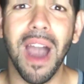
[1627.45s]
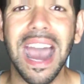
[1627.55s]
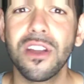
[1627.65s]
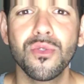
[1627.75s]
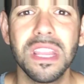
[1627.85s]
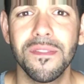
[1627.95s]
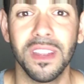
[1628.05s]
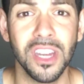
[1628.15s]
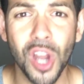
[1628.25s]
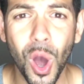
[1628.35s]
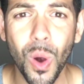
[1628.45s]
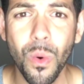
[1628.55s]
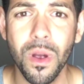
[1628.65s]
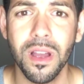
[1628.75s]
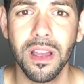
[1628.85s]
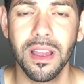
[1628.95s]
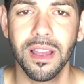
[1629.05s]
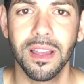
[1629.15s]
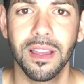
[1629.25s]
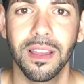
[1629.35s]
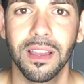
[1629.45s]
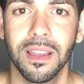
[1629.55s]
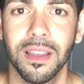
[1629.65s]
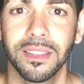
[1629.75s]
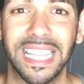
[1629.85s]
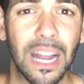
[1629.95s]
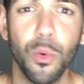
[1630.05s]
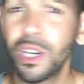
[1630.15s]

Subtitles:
don't even know, that I would have